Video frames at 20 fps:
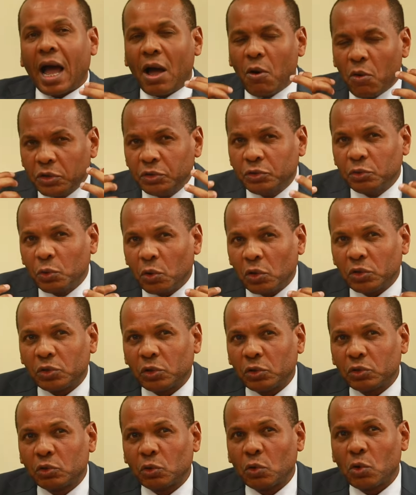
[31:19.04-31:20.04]
I want you
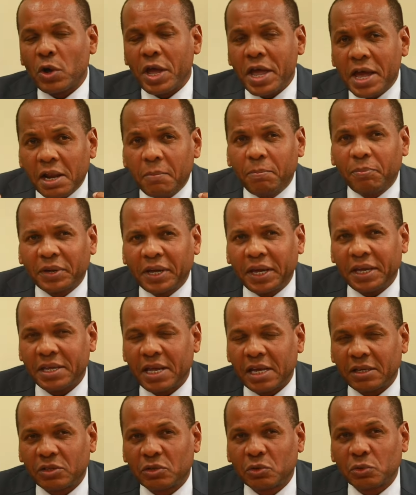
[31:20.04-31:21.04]
also to help
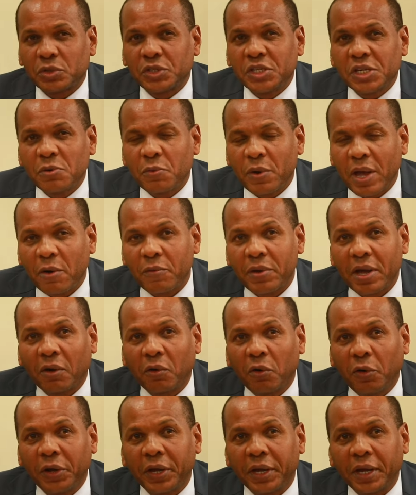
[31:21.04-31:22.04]
Kenyans to see where we are
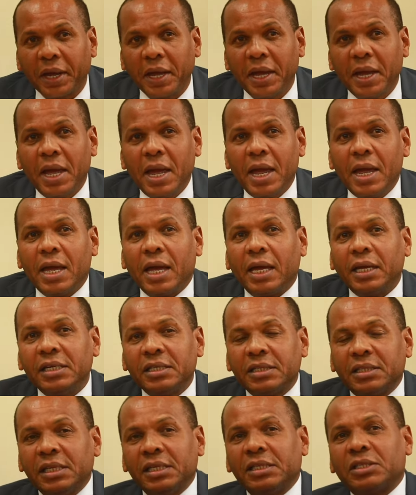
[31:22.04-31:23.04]
going.
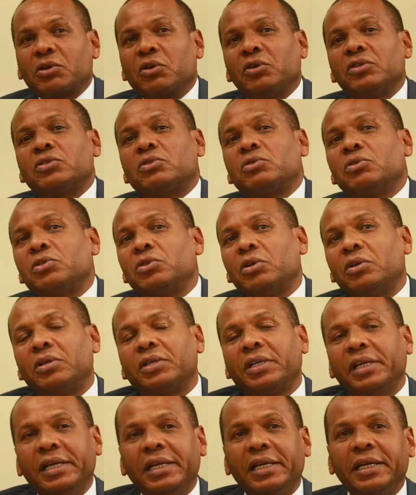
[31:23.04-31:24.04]
Is this constitution
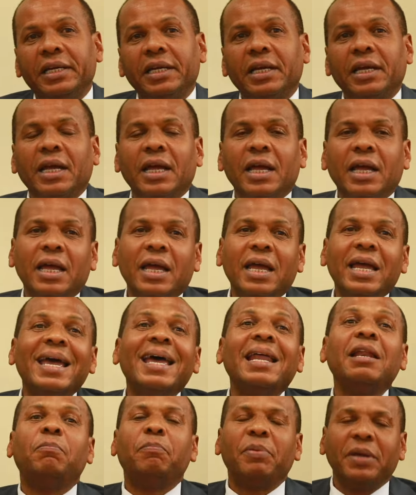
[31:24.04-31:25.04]
really
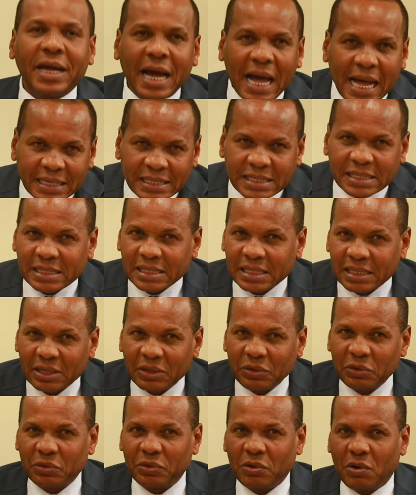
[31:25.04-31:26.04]
helping us,
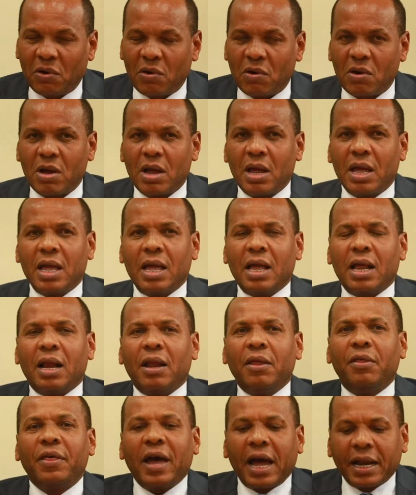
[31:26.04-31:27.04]
you know,
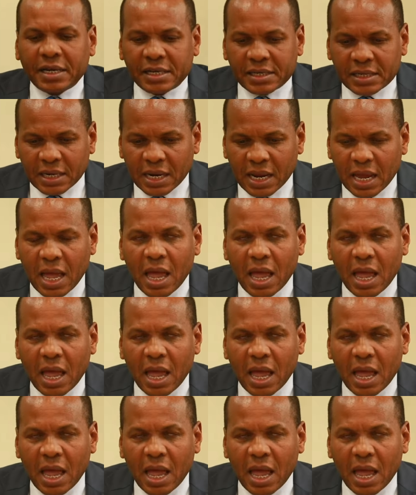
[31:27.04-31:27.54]
that